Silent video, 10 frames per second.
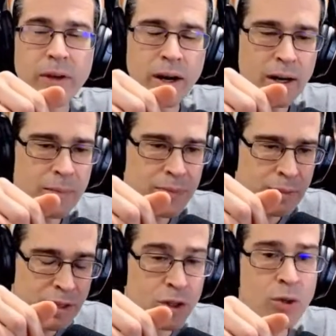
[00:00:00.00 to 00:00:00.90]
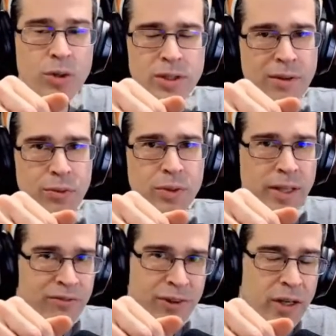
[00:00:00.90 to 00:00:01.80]
I mean, Google's never
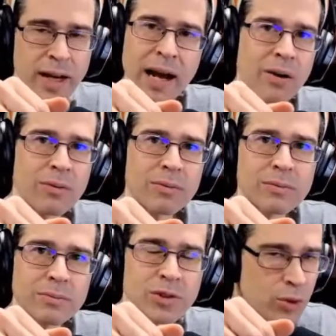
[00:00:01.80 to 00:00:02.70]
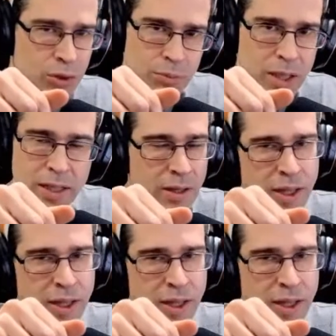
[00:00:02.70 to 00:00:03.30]
really figured out social media.